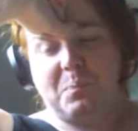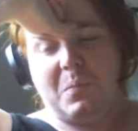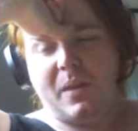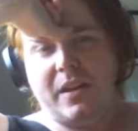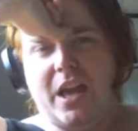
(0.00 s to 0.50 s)

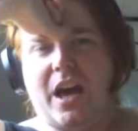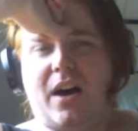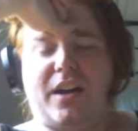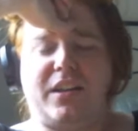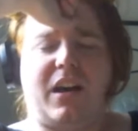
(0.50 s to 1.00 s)
Yeah,
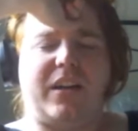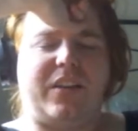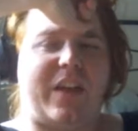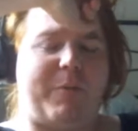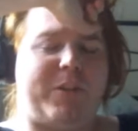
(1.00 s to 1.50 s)
I did
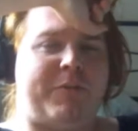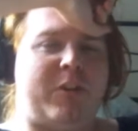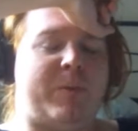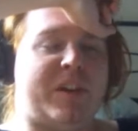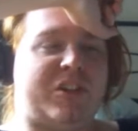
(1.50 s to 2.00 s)
that with a few
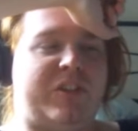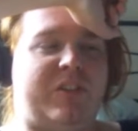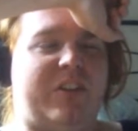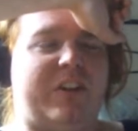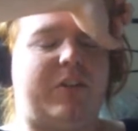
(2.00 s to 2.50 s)

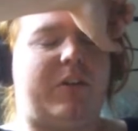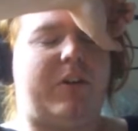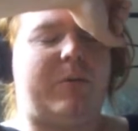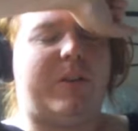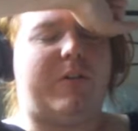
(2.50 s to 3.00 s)
pictures. I don't
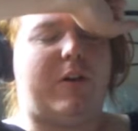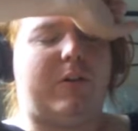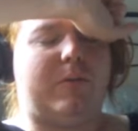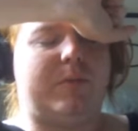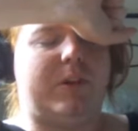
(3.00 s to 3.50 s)
know whether
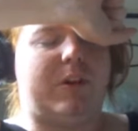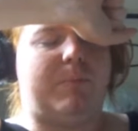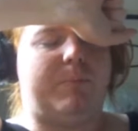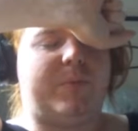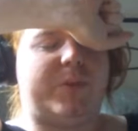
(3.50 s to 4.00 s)
I'll, you know,
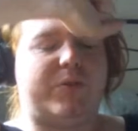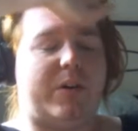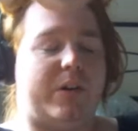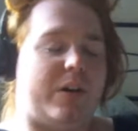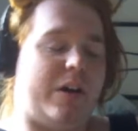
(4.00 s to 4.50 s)
try,
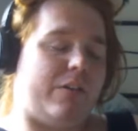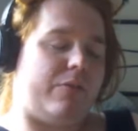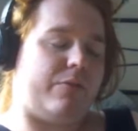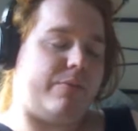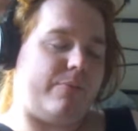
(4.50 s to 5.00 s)
kind
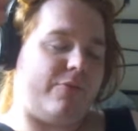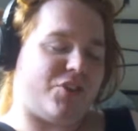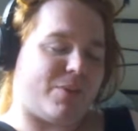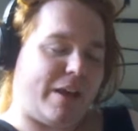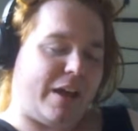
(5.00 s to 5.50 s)
of fish
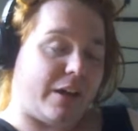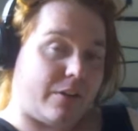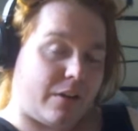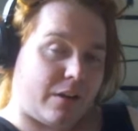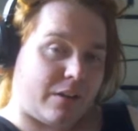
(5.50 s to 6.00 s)
them out
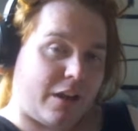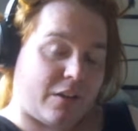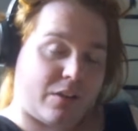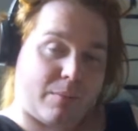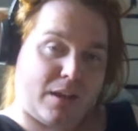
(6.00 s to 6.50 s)
and
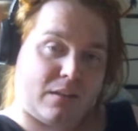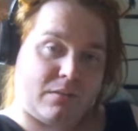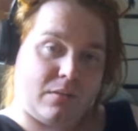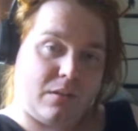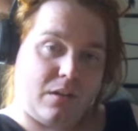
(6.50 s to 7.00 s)
edit them in
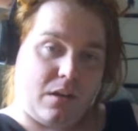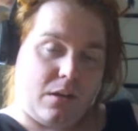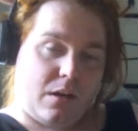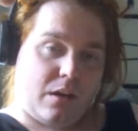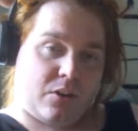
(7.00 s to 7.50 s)

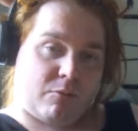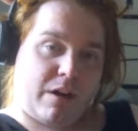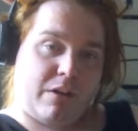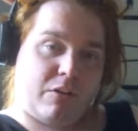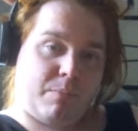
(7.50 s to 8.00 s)
as
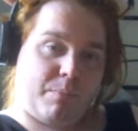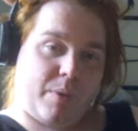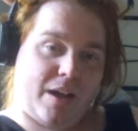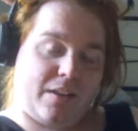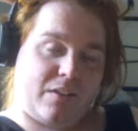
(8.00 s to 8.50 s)
well,
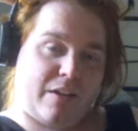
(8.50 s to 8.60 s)
but